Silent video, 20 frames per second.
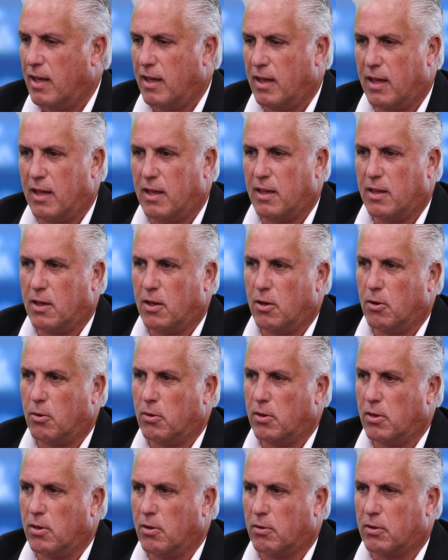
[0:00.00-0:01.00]
it, you
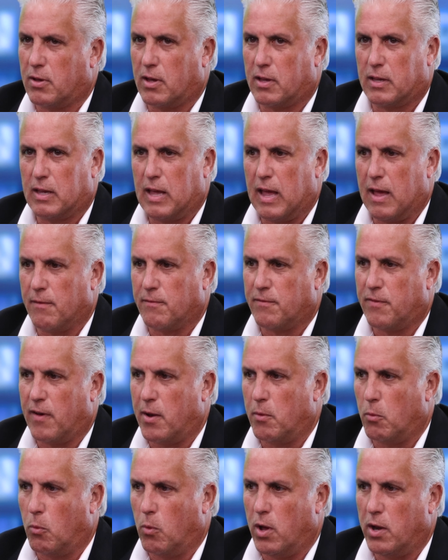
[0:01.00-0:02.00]
you can't
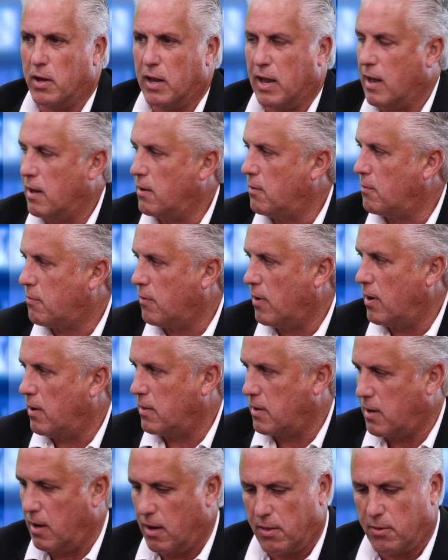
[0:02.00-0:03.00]
find one hand in
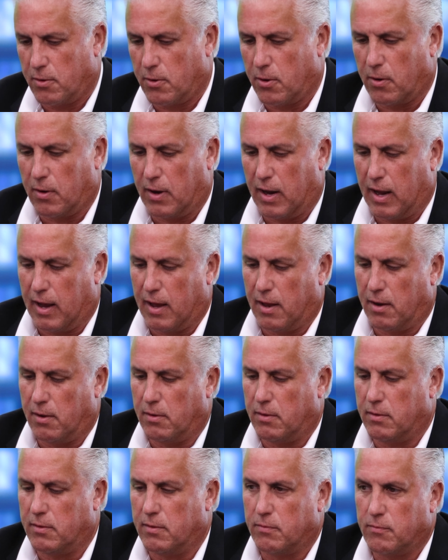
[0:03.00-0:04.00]
front of the other,
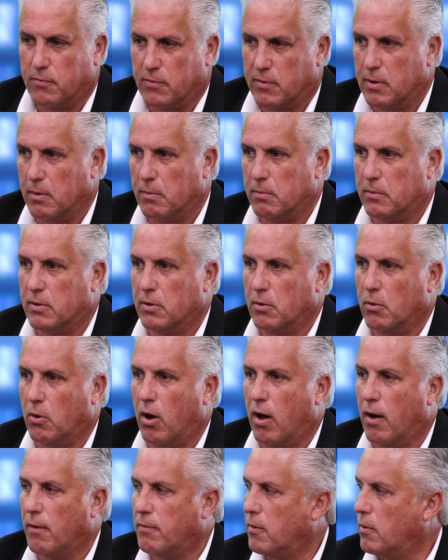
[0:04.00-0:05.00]
and to
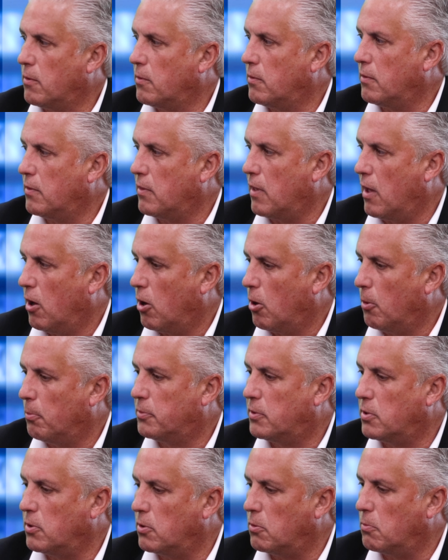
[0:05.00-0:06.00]
to offer the
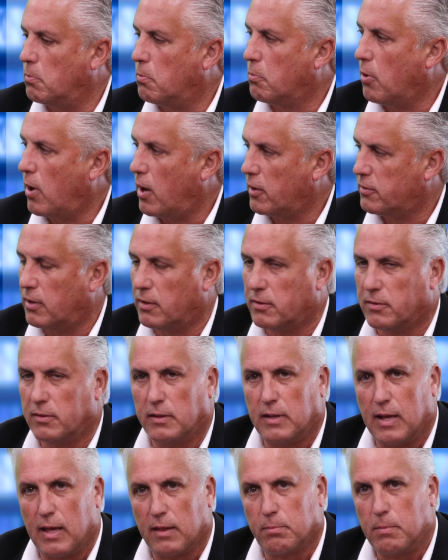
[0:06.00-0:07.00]
help to process
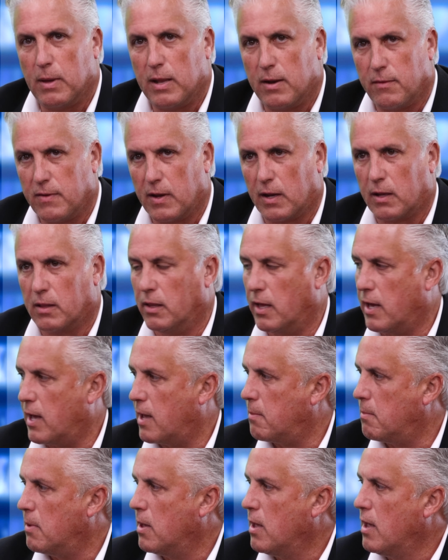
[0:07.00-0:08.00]
the death benefit
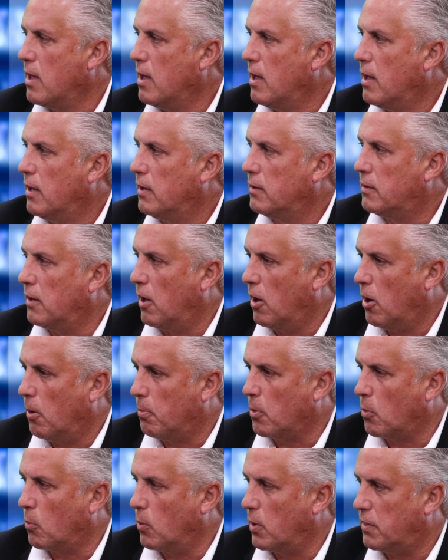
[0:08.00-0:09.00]
claim to
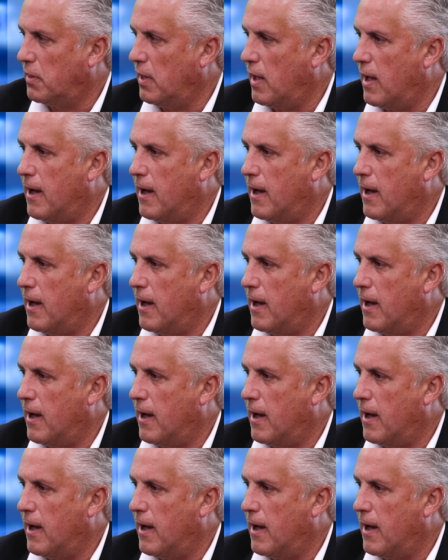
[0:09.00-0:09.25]
help her with